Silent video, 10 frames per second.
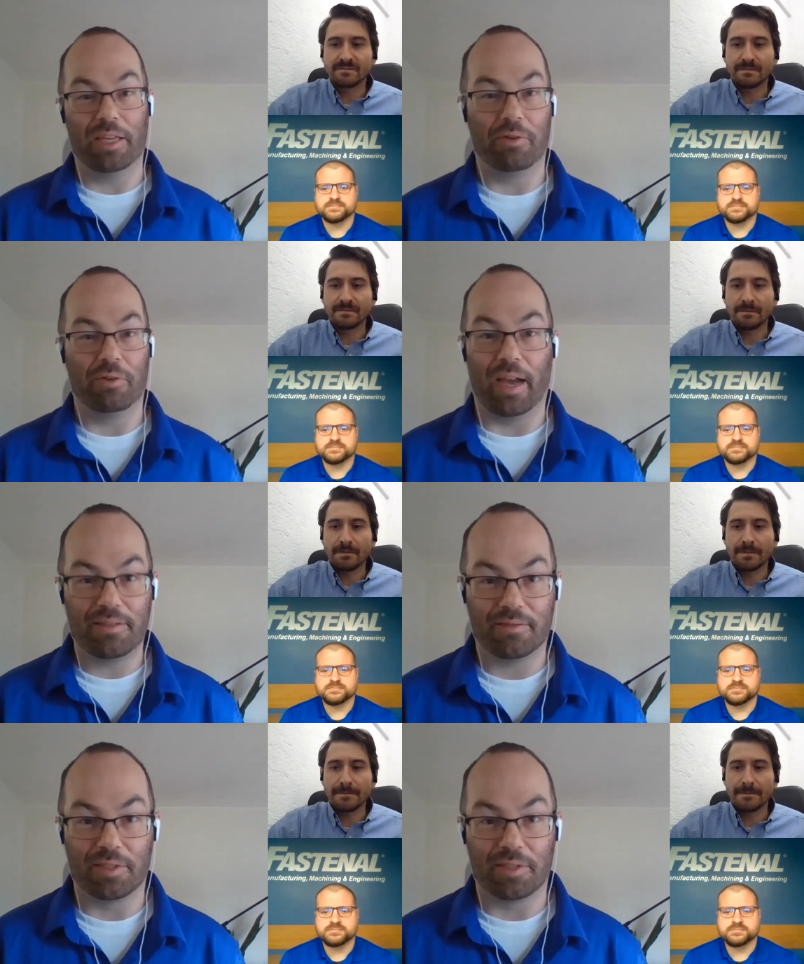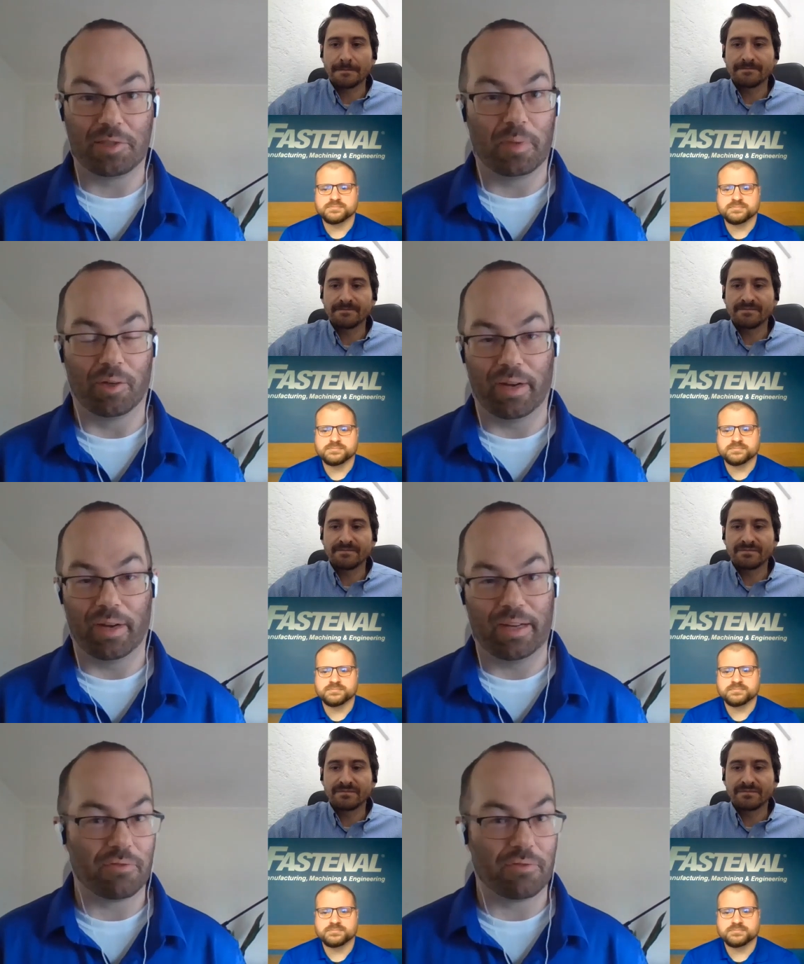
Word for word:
Speaker 1: thank you guys. This has been a great